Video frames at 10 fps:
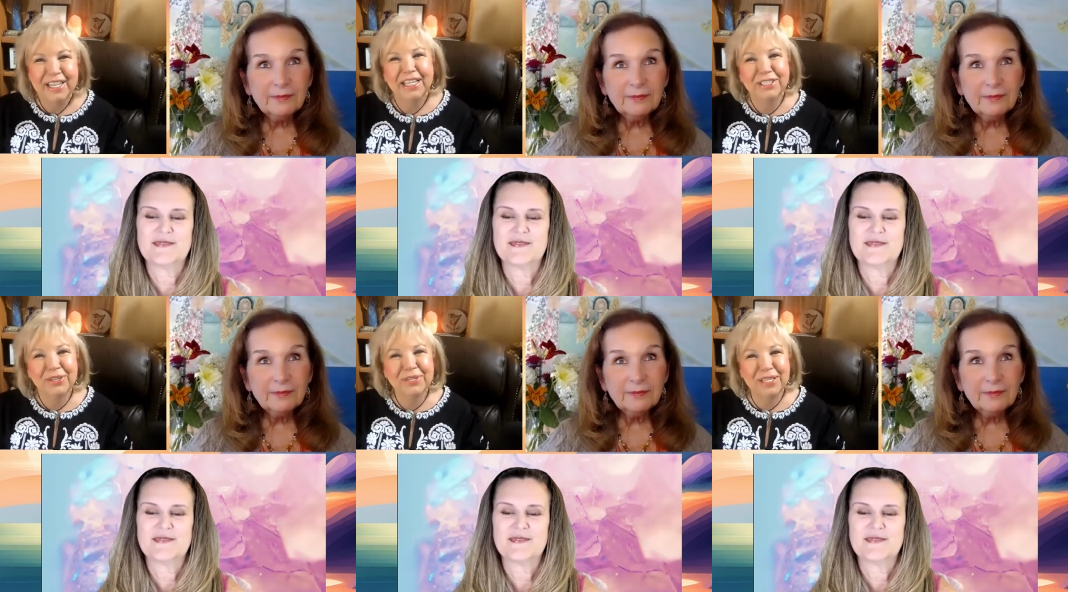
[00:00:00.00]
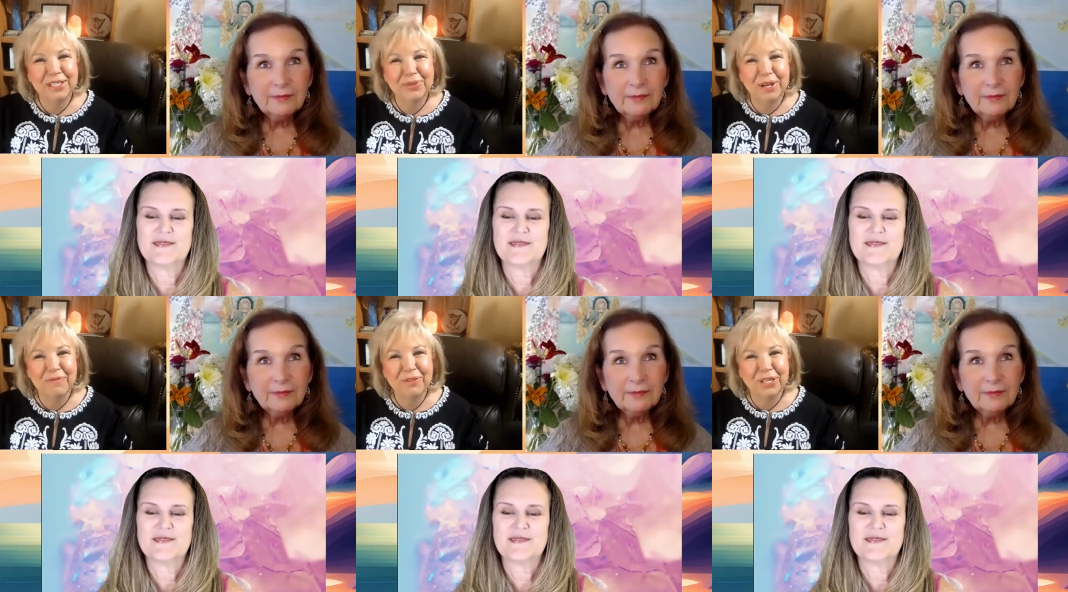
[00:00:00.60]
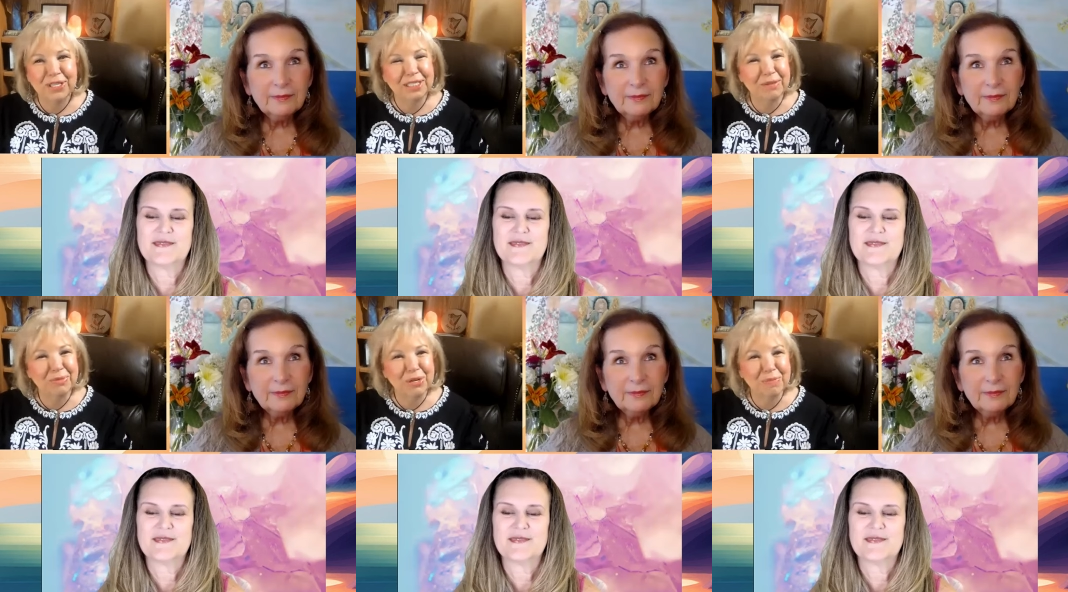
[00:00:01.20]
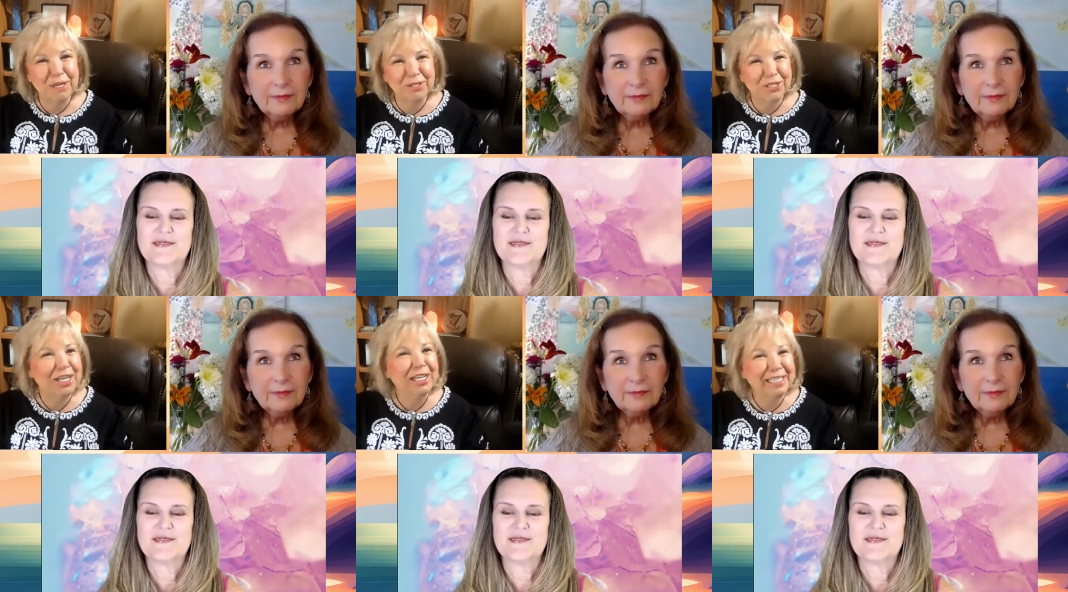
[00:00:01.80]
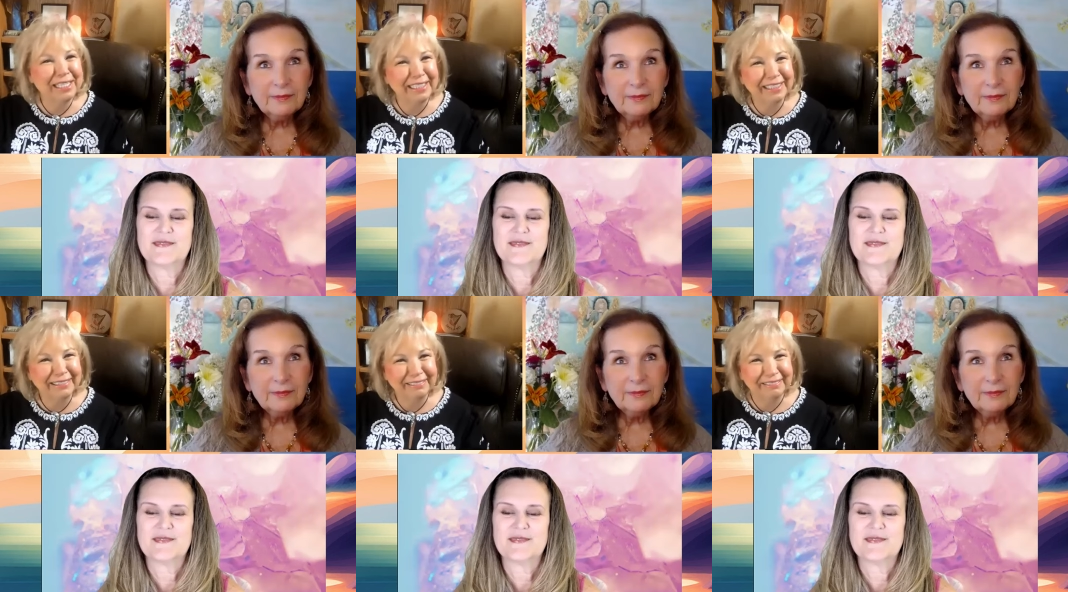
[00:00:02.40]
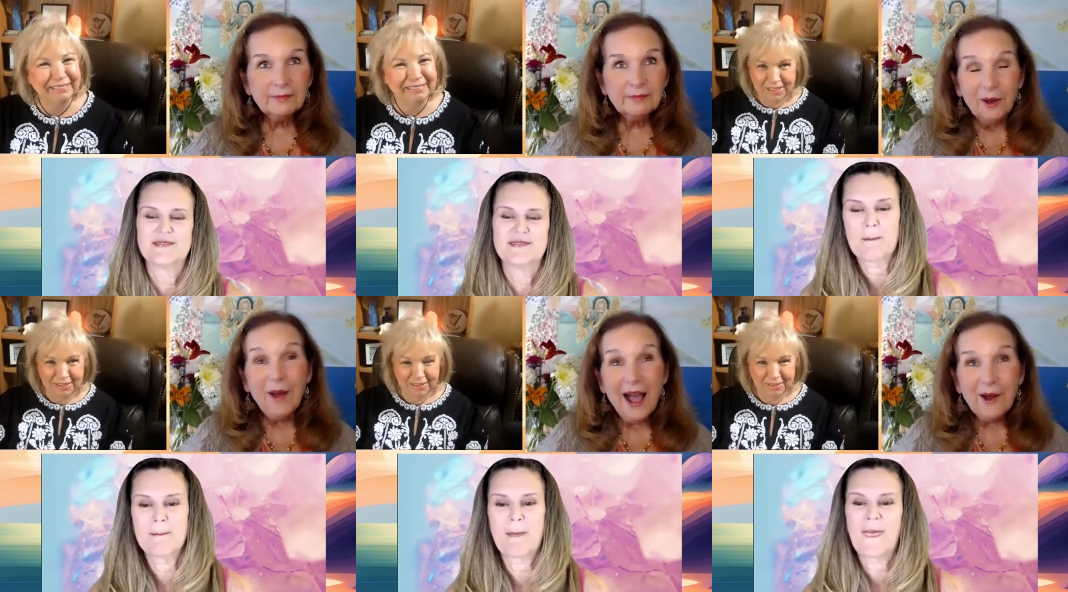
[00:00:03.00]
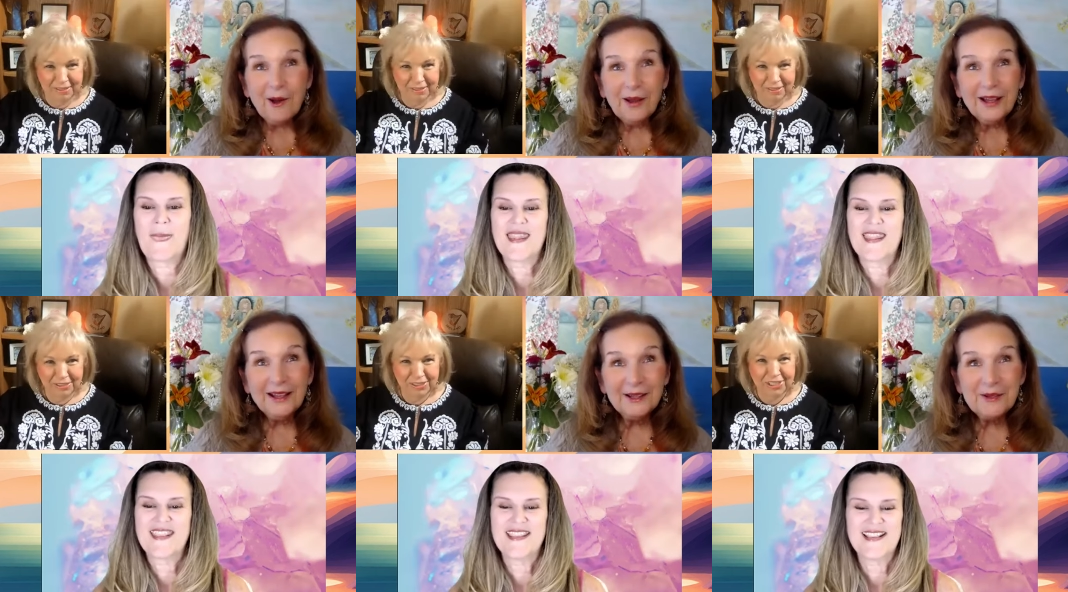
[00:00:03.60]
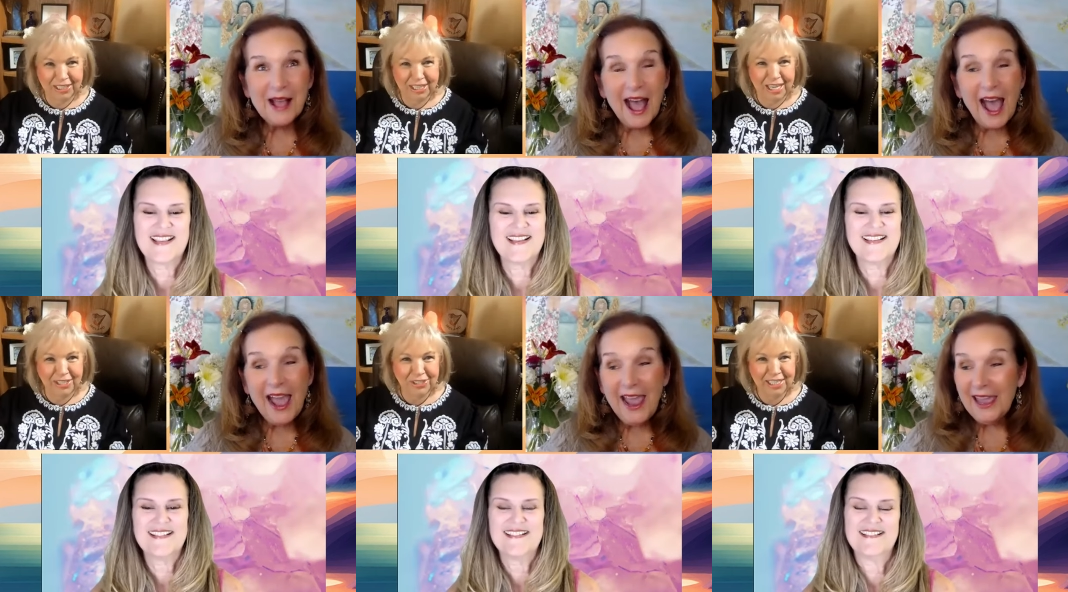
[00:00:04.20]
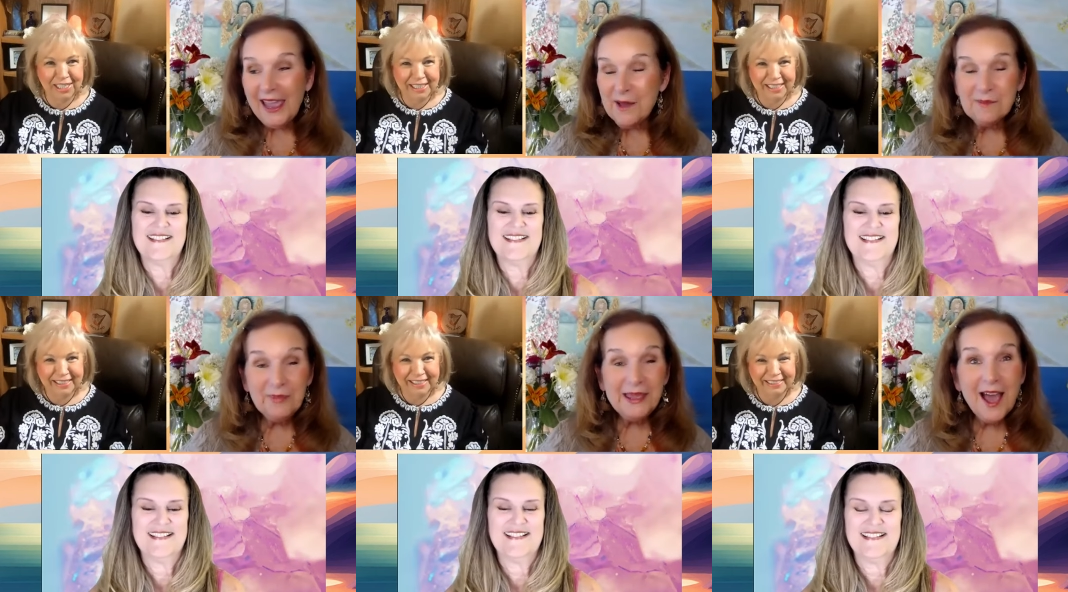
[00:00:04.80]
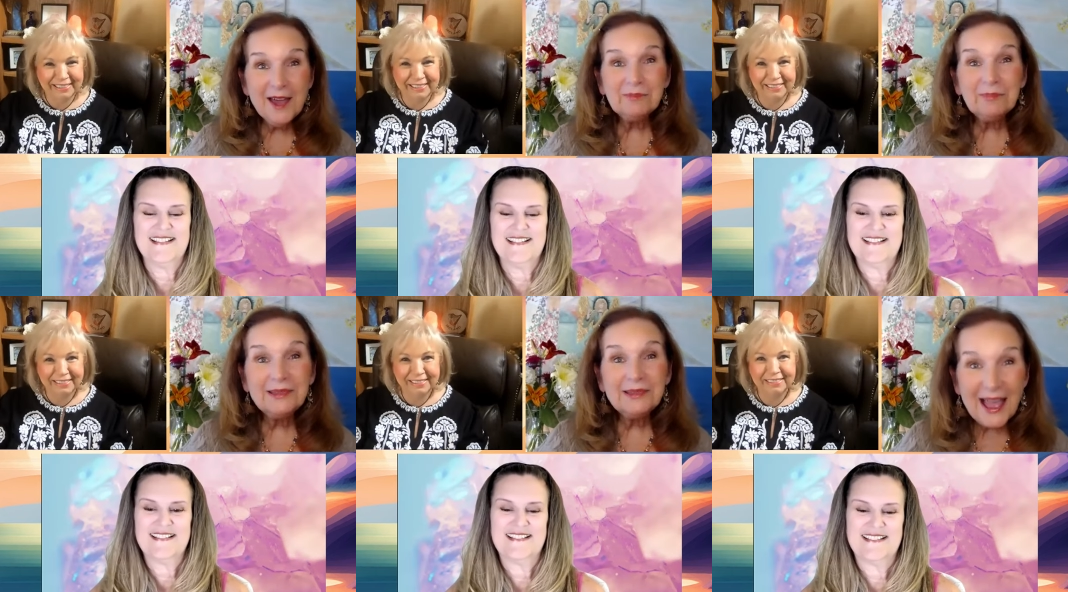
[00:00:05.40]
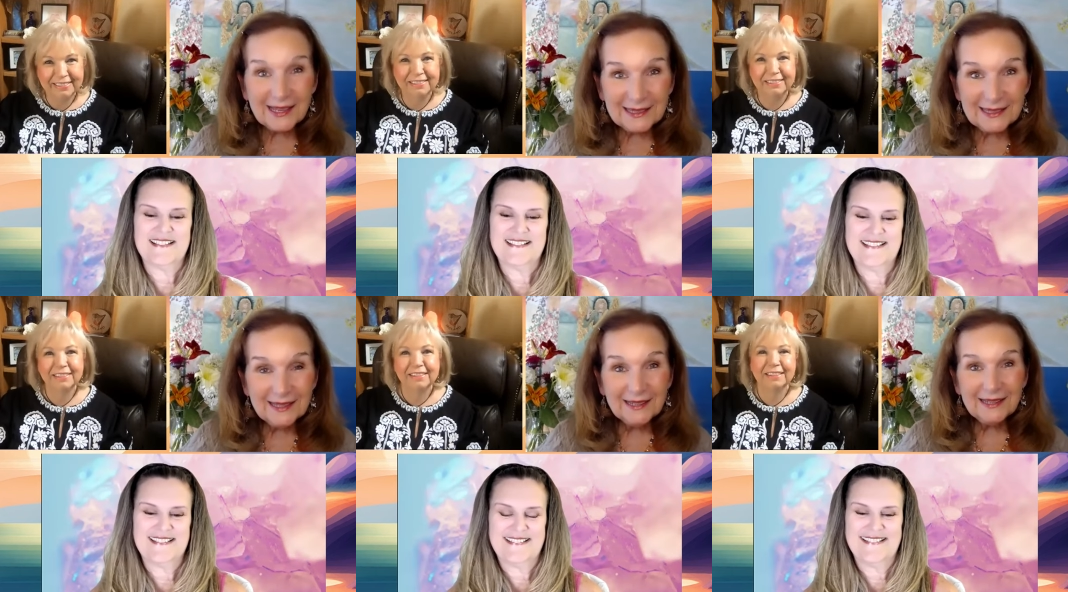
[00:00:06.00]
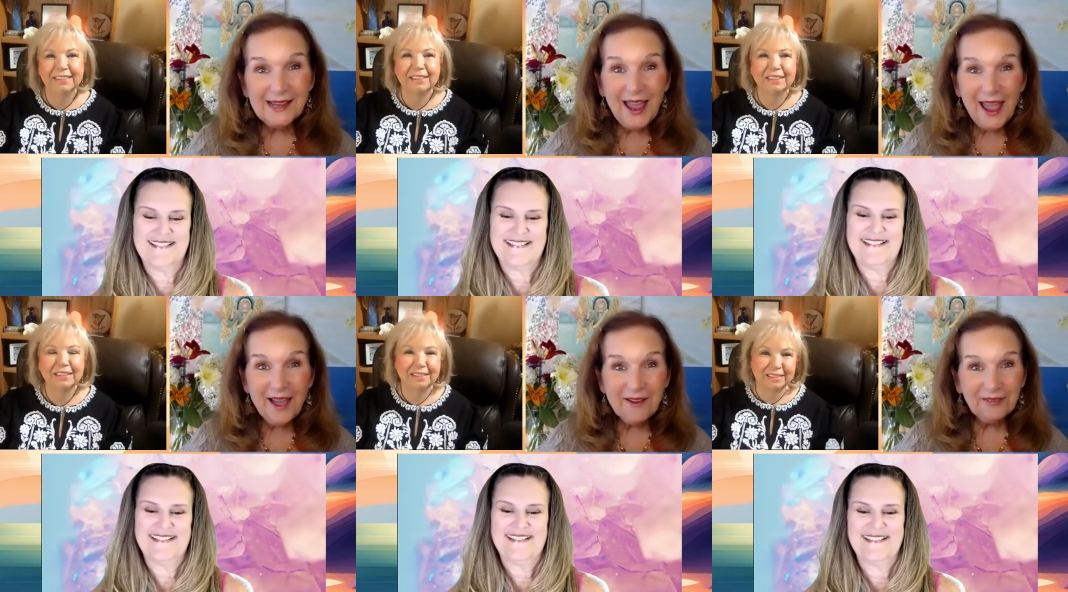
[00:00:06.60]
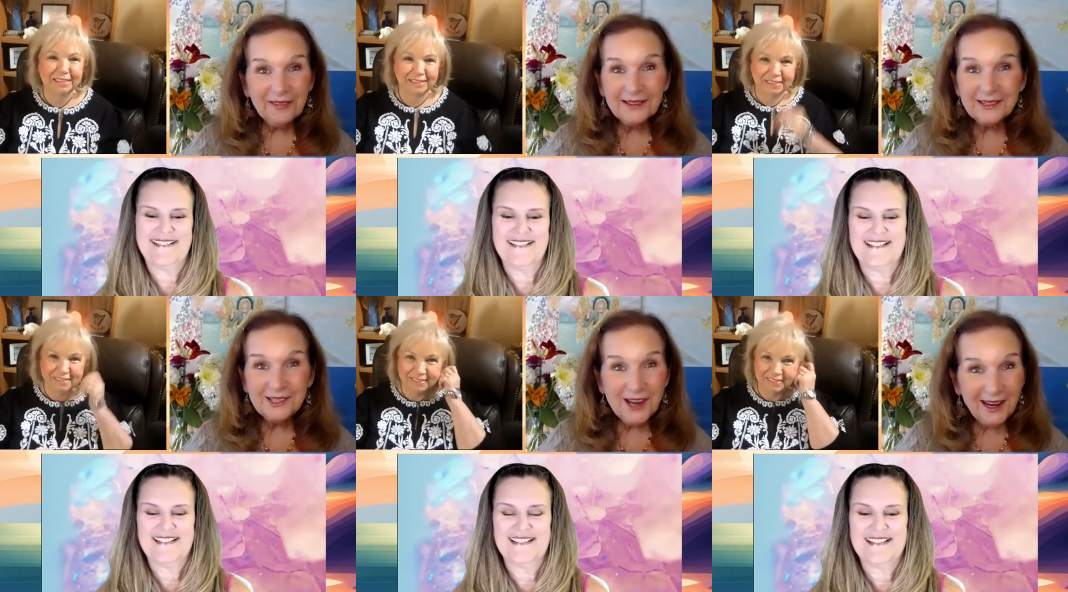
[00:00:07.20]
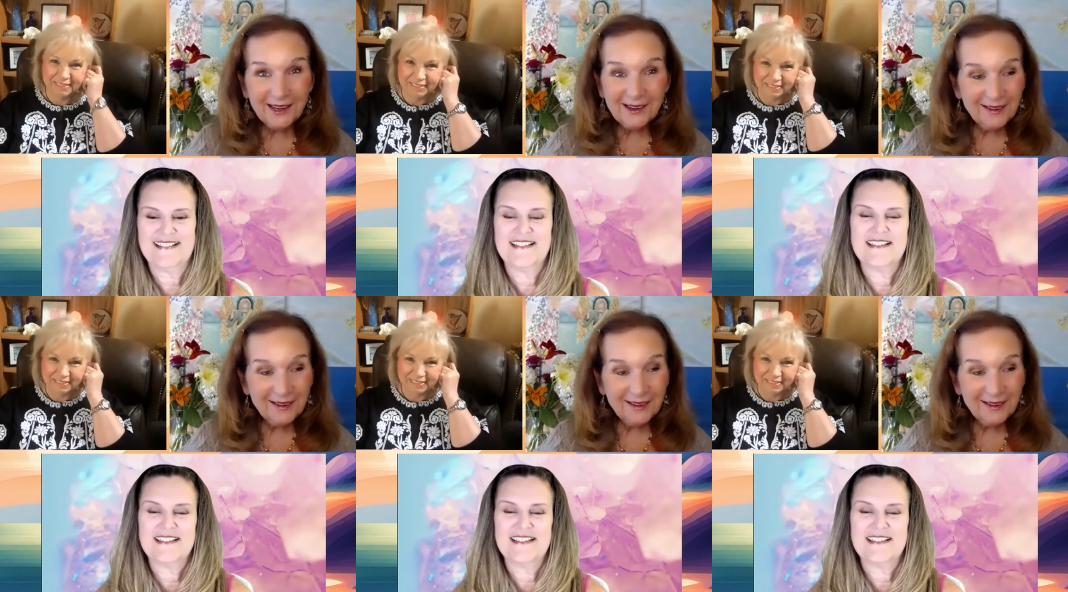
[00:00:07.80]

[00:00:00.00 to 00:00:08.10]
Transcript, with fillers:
Speaker 1: and Joanne, do you want to listen us more about Jane?
Speaker 2: Wow, I am beyond blessed to have Jane